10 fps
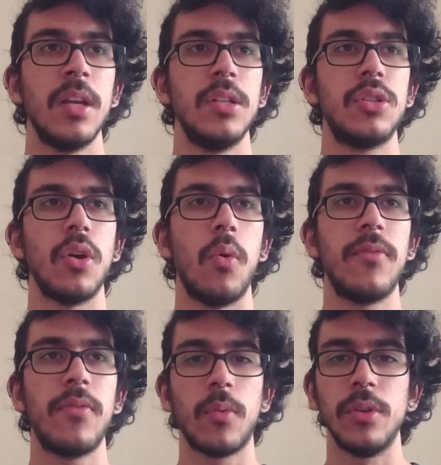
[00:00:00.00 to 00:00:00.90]
So
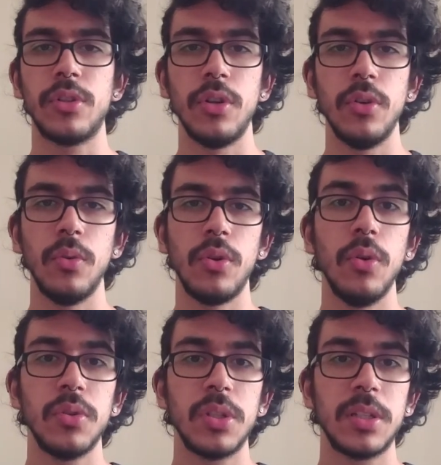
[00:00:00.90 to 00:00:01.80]
if you want to
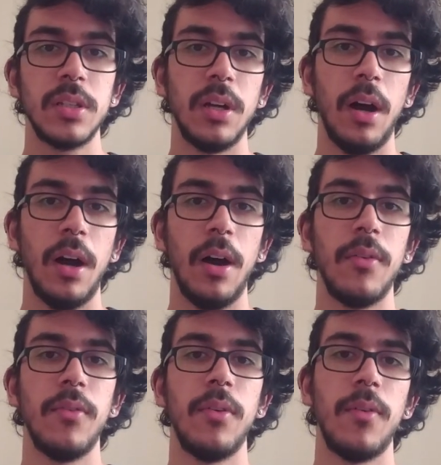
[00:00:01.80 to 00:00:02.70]
use
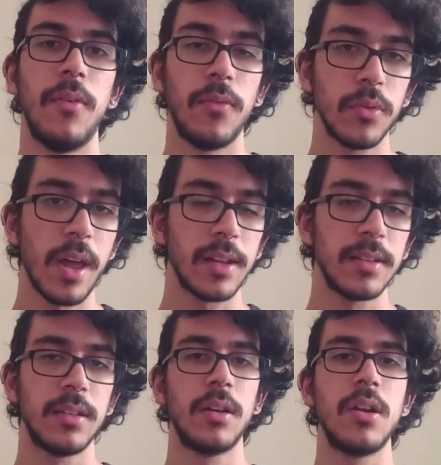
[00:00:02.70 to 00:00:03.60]

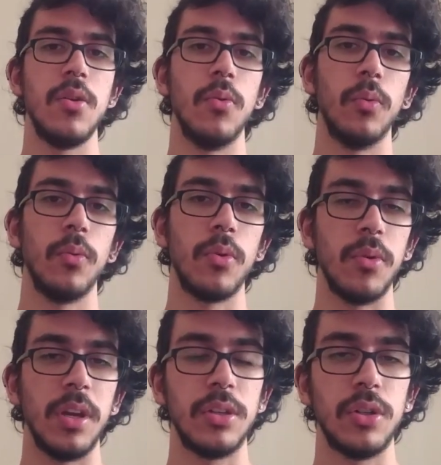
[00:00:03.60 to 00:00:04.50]
Futex, you
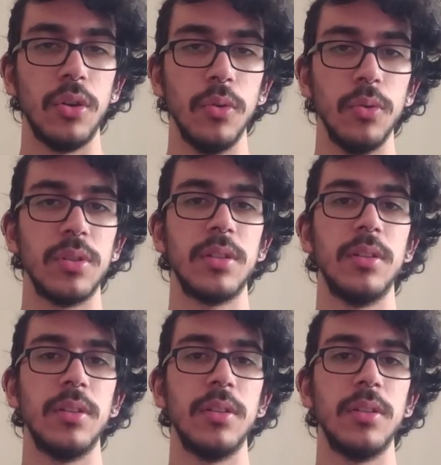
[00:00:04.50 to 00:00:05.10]
need to use